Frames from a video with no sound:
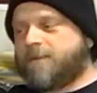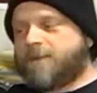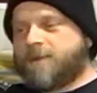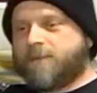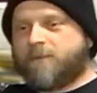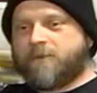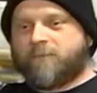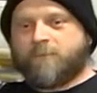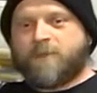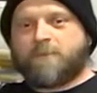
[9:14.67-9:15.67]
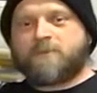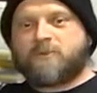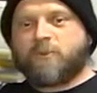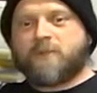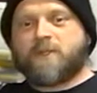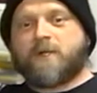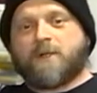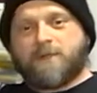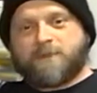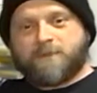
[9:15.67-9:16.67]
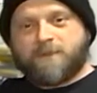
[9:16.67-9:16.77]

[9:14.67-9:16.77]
think he would have become a superstar